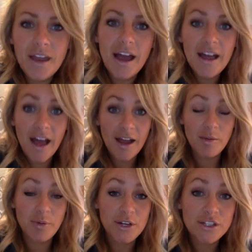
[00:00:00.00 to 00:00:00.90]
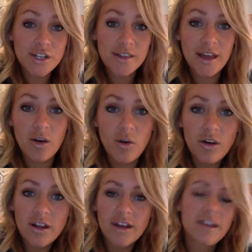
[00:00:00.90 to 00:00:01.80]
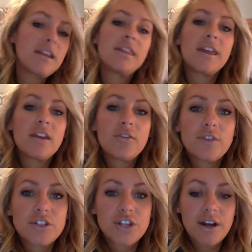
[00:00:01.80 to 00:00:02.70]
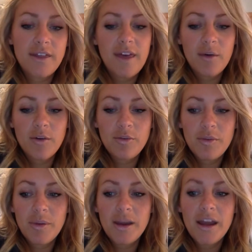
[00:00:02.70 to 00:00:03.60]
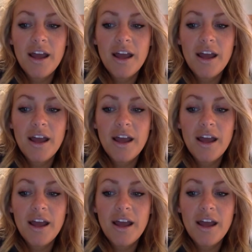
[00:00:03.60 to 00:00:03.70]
I appreciate that goal, and thank you for sharing that with me, but